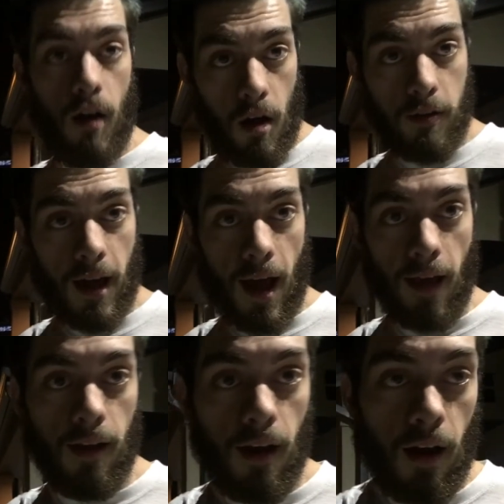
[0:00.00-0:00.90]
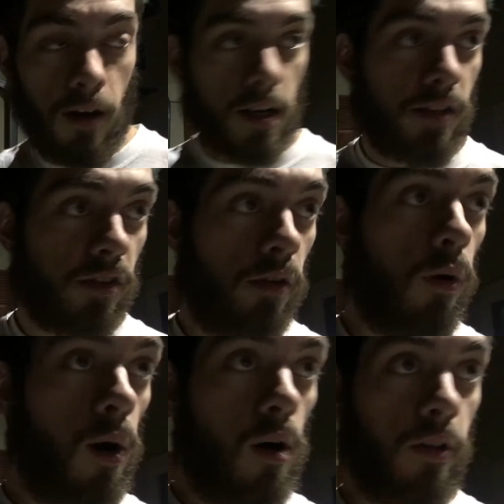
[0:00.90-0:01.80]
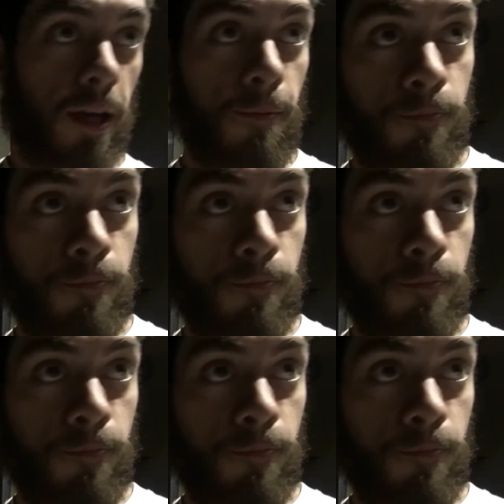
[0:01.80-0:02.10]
Okay, all right, so you ollie,